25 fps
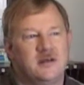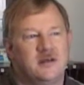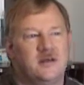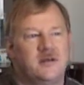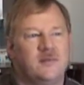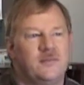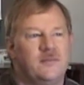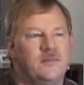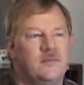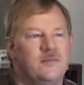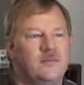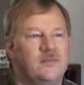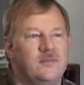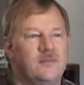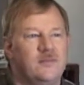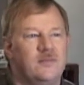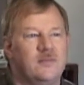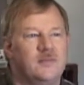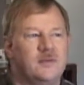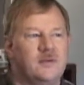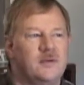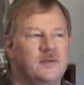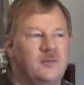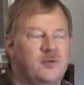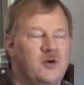um,
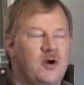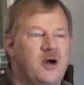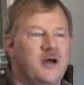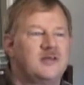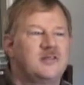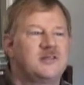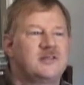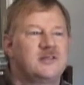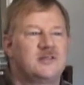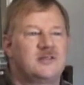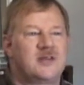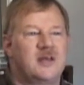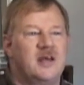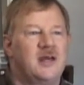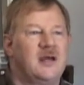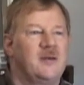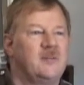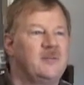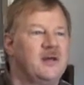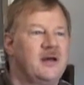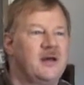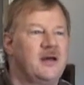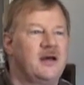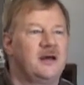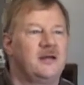the prices
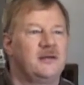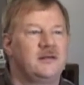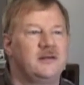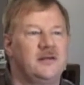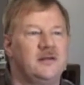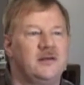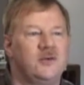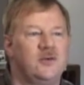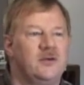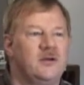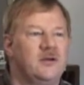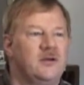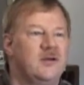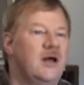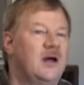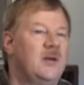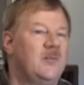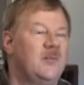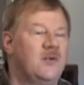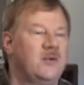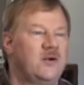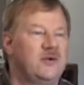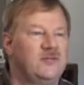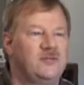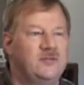came down and there were a lot
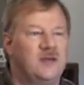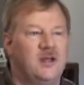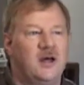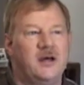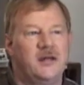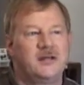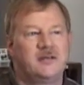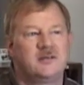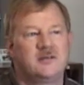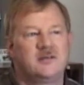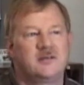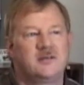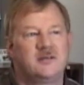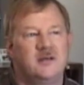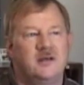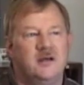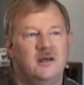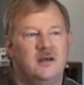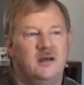more flights.